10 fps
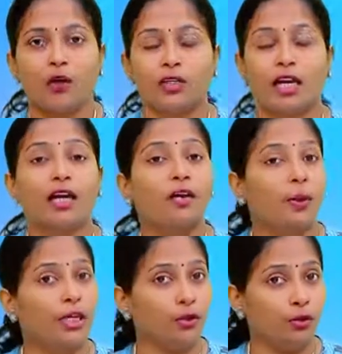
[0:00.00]
Okay,
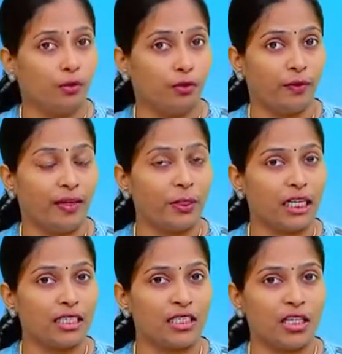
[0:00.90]
when
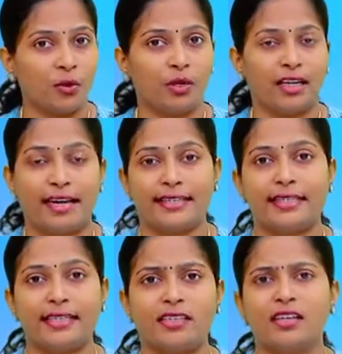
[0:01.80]
we consider the word
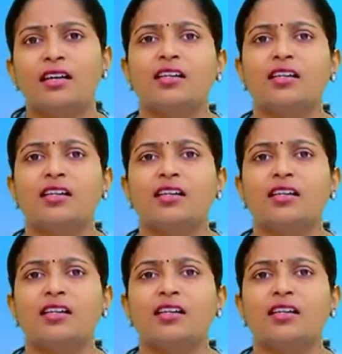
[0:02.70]
assist,